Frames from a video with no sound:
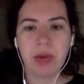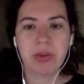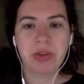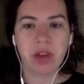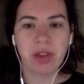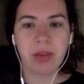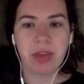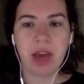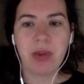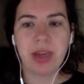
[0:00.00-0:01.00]
And we were struggling
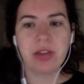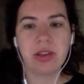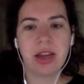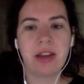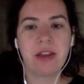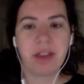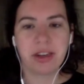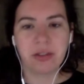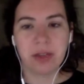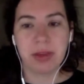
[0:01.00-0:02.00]
with how we can do that
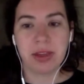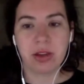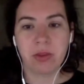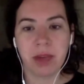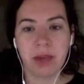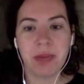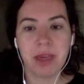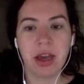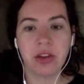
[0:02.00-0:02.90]
effectively because there might be